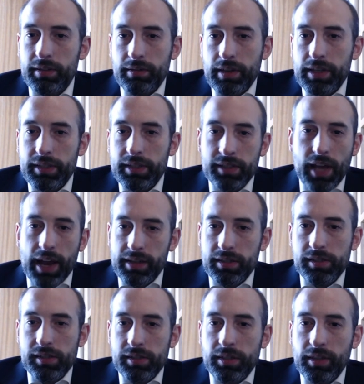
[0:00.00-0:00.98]

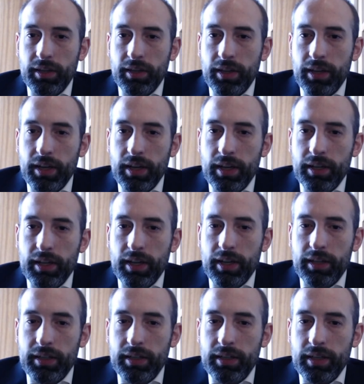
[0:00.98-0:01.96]
sense.
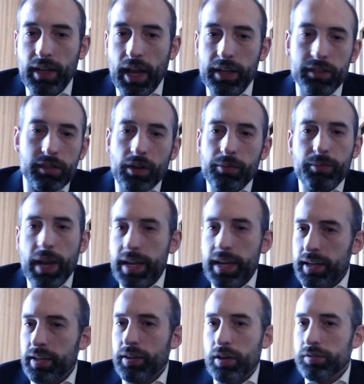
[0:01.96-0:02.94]
And so
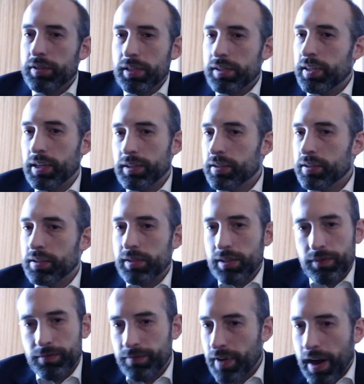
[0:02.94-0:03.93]
making those distinctions is
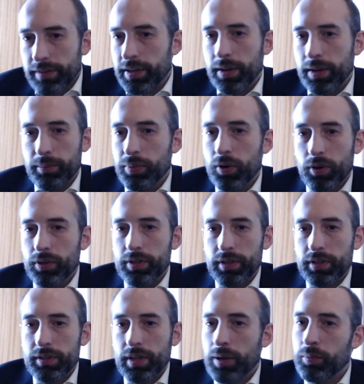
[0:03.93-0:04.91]
very
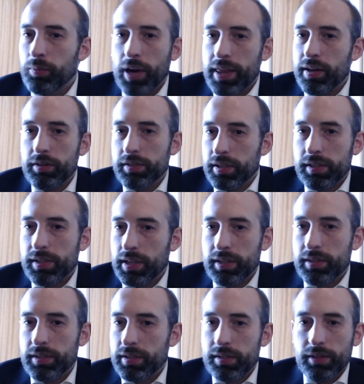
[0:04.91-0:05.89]
important. And where those
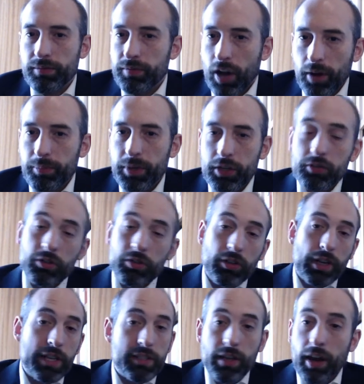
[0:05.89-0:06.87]
distinctions have not been drawn,
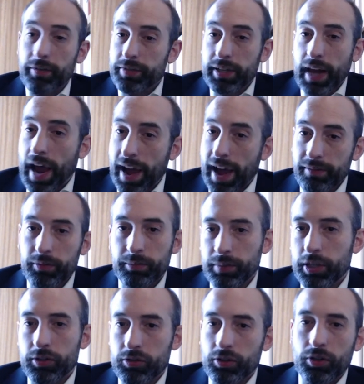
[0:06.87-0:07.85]
as they often haven't
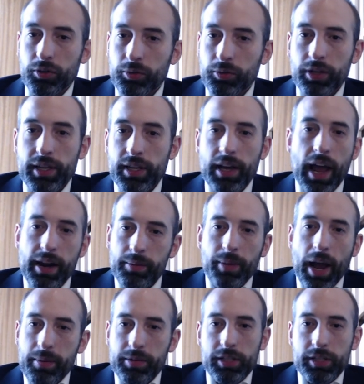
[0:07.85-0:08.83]
been drawn within
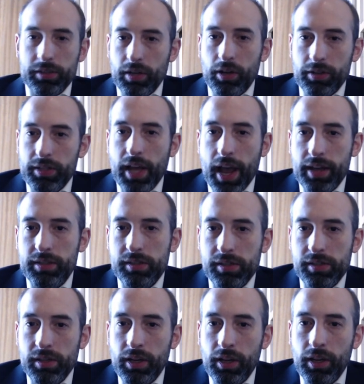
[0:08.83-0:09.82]
Anabaptist contexts,
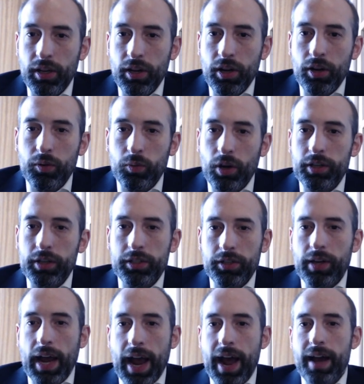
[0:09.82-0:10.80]
what you
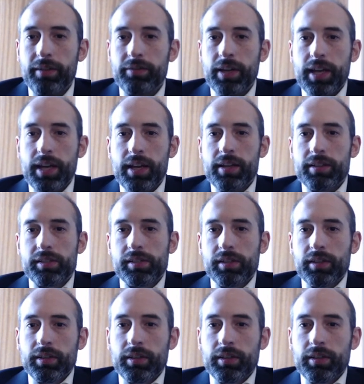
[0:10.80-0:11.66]
have is